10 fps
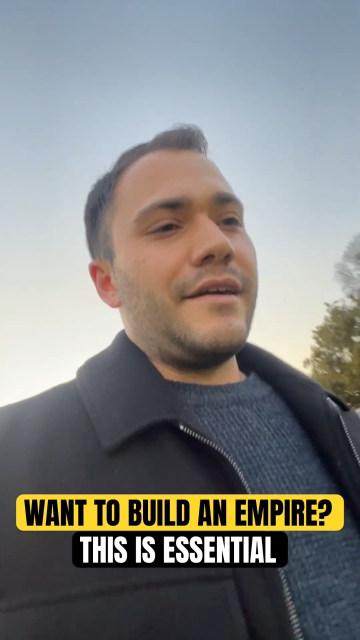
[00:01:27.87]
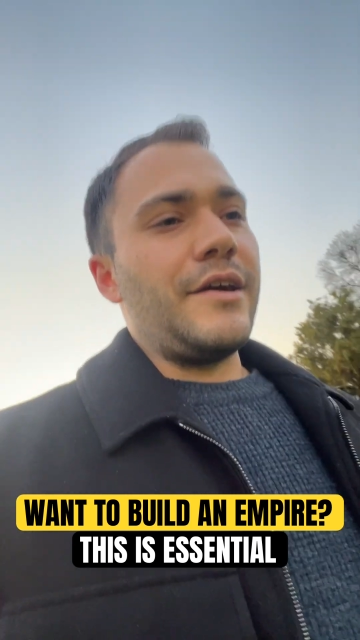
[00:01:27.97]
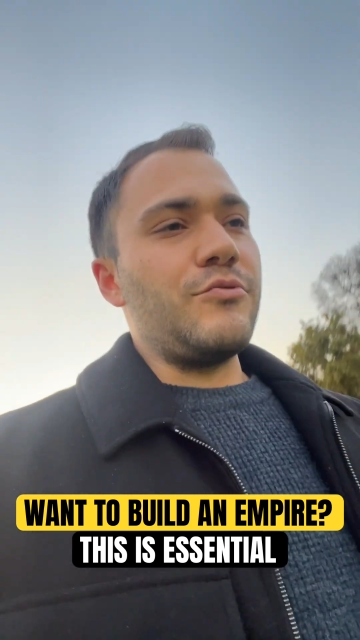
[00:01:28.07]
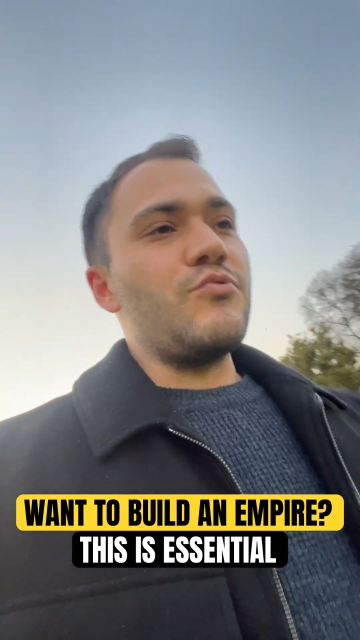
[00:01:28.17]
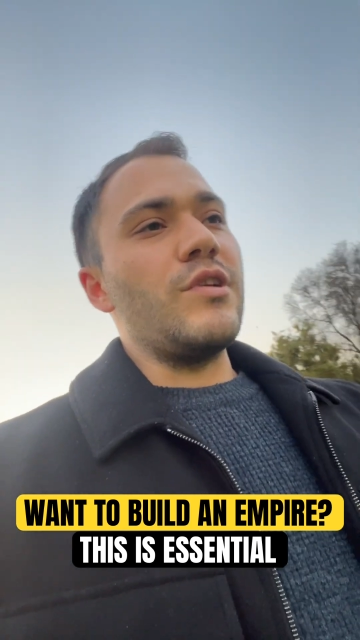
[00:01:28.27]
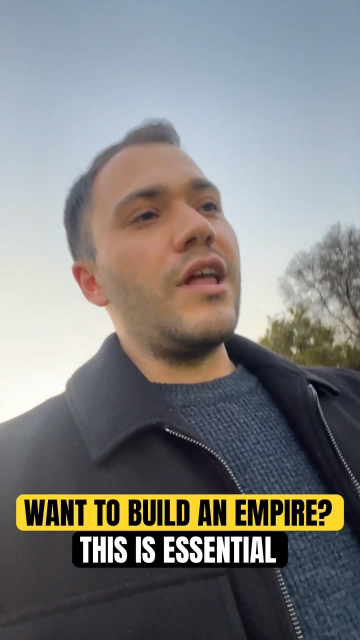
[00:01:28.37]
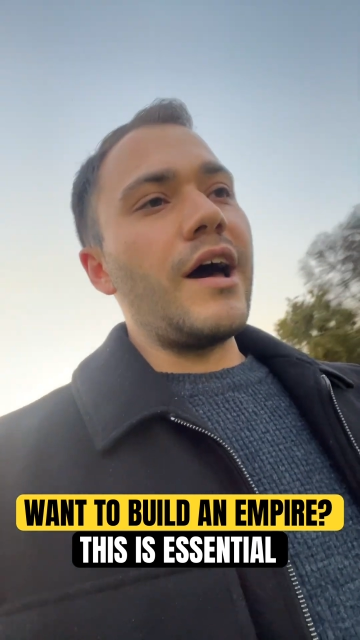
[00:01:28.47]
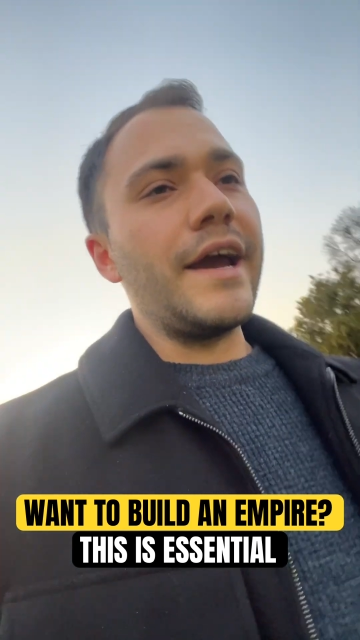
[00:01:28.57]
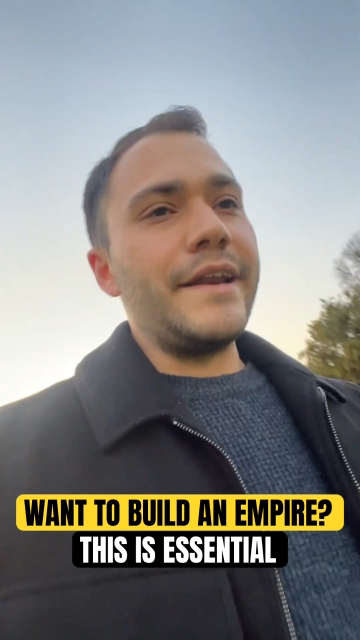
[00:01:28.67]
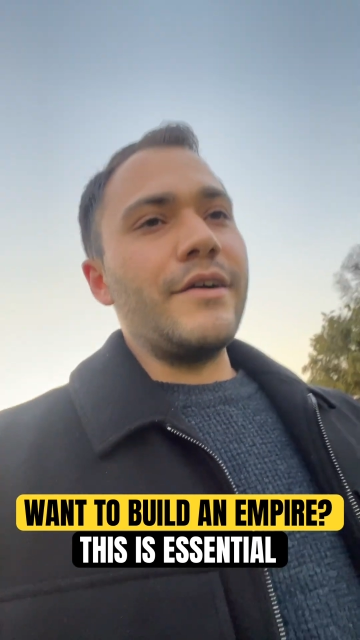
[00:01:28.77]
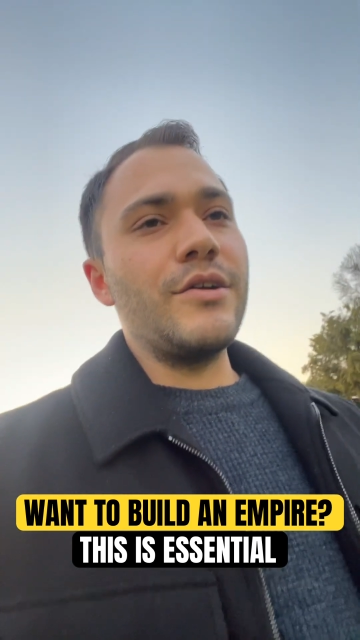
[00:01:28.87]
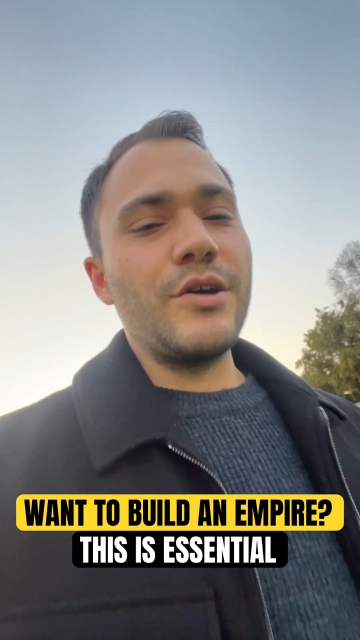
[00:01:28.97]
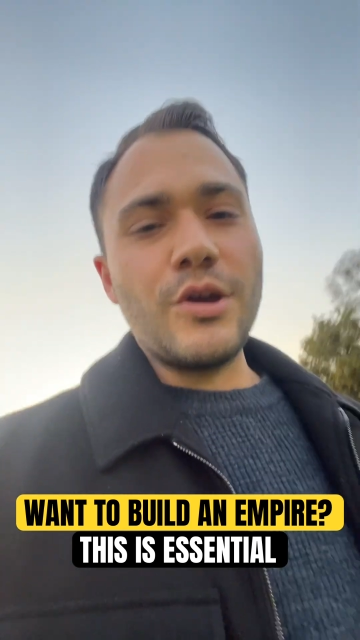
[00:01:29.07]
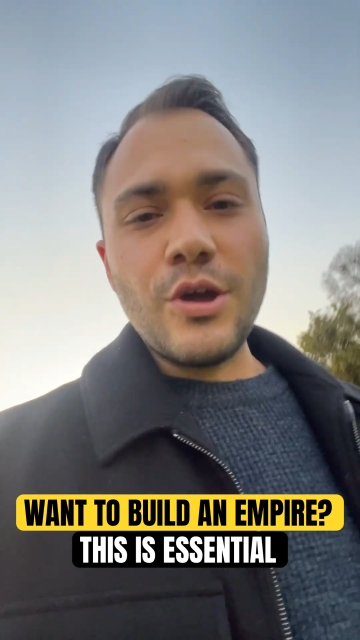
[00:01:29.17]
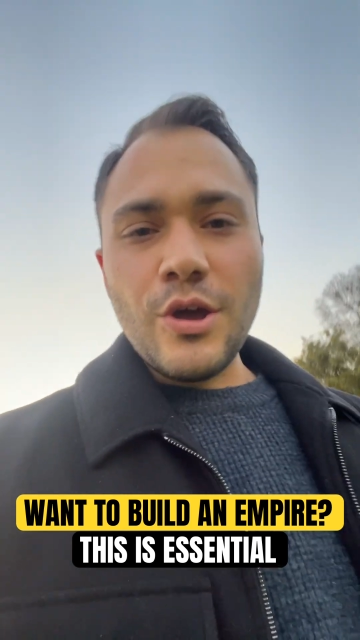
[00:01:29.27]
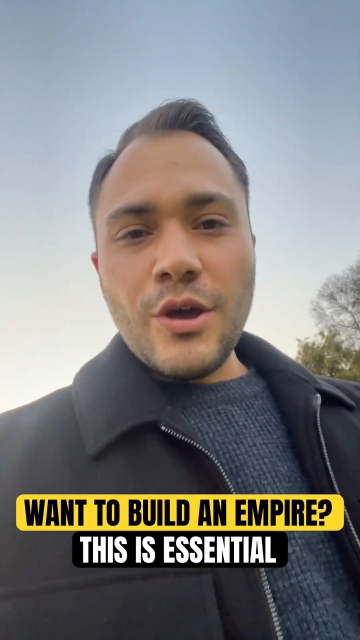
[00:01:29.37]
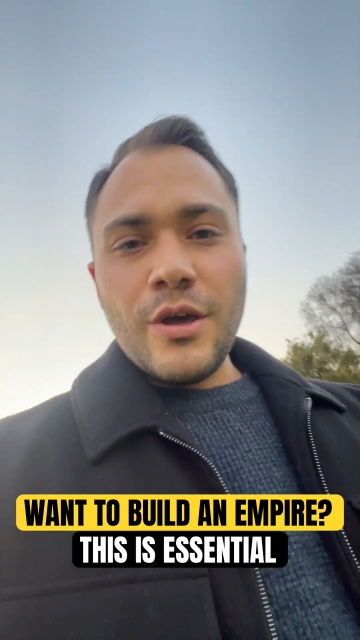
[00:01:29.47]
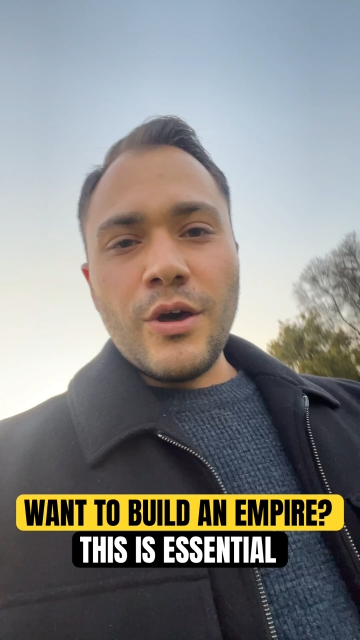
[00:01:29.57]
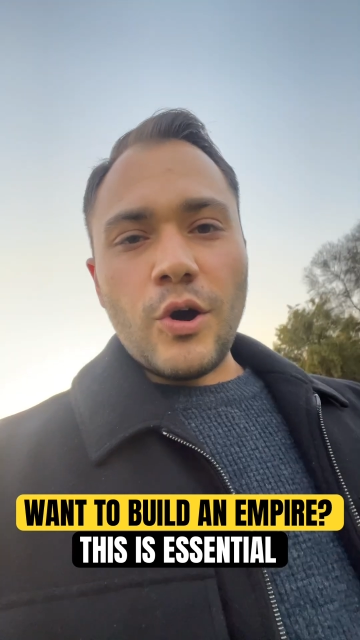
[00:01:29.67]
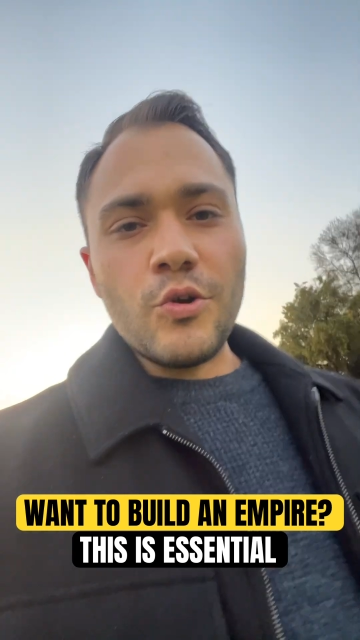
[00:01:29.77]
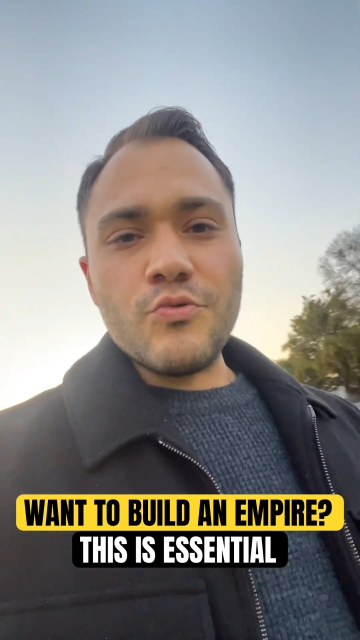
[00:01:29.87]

It relied on